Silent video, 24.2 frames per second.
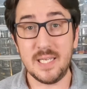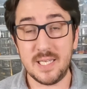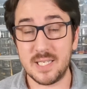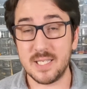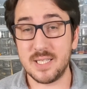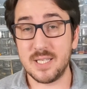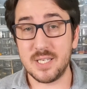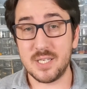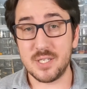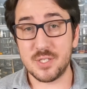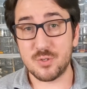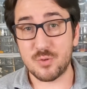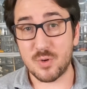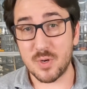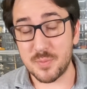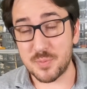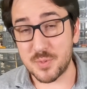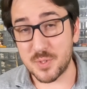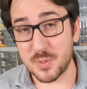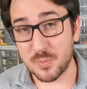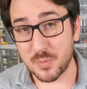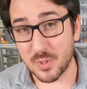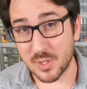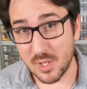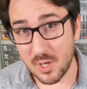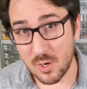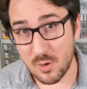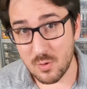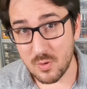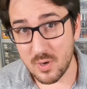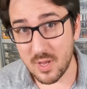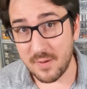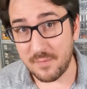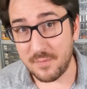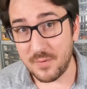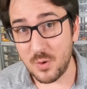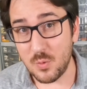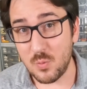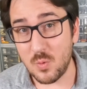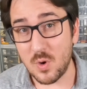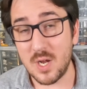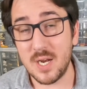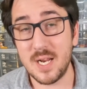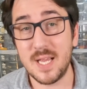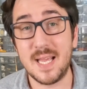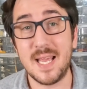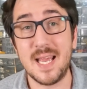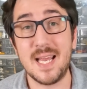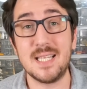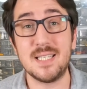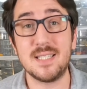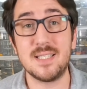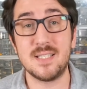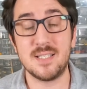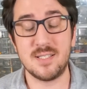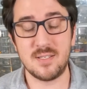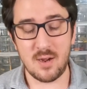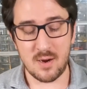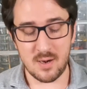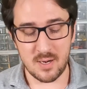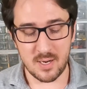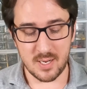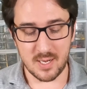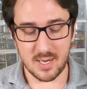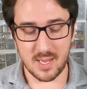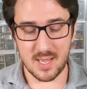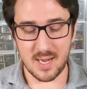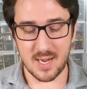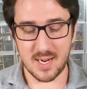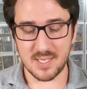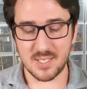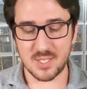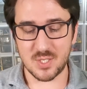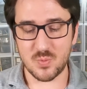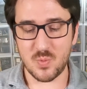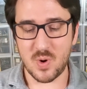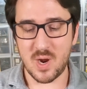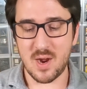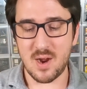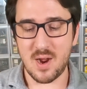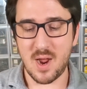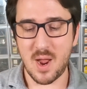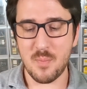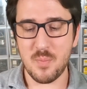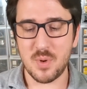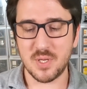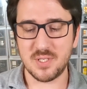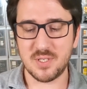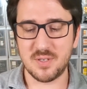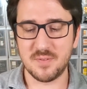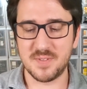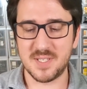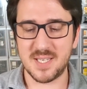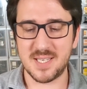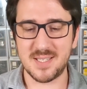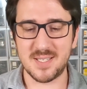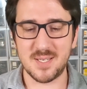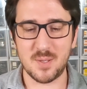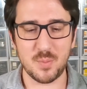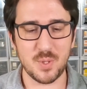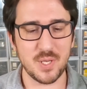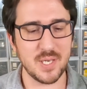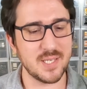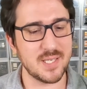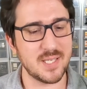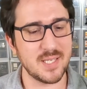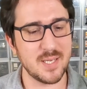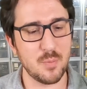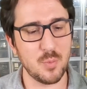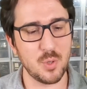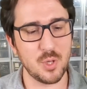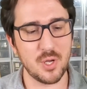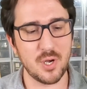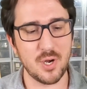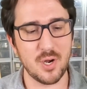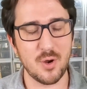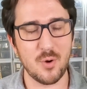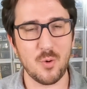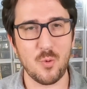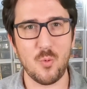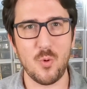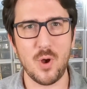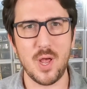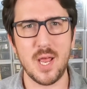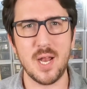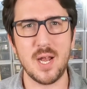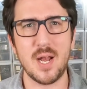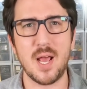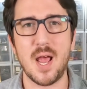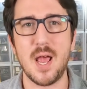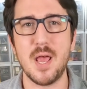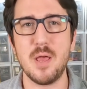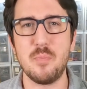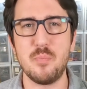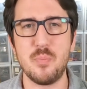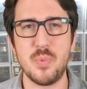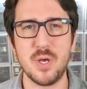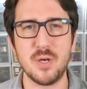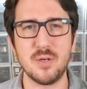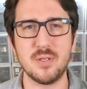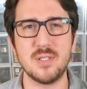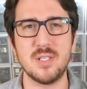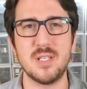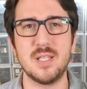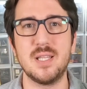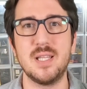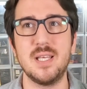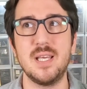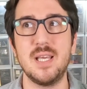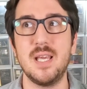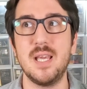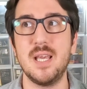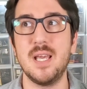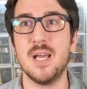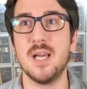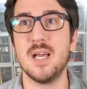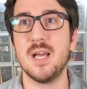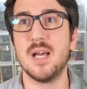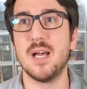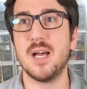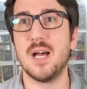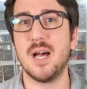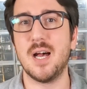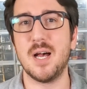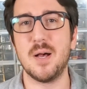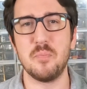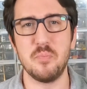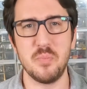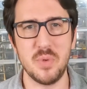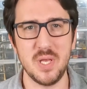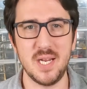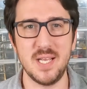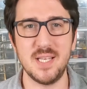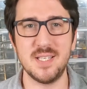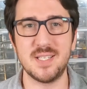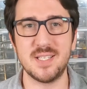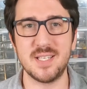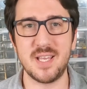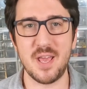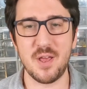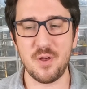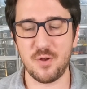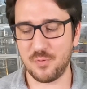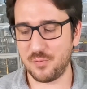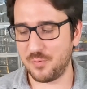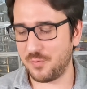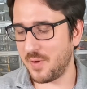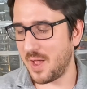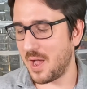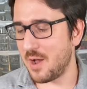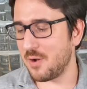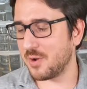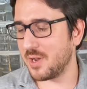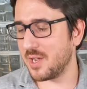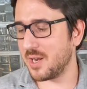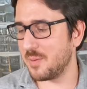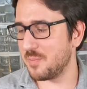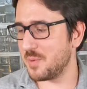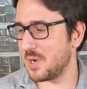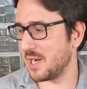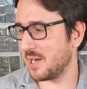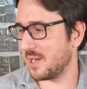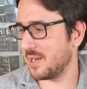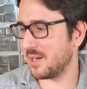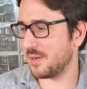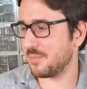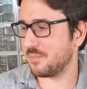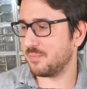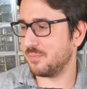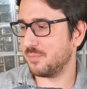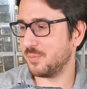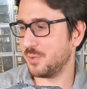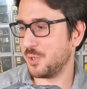Link in the description below if you want to get started. And I swear I must have said something similar when I built the uh, MIDI scale Falcon. I'm not going to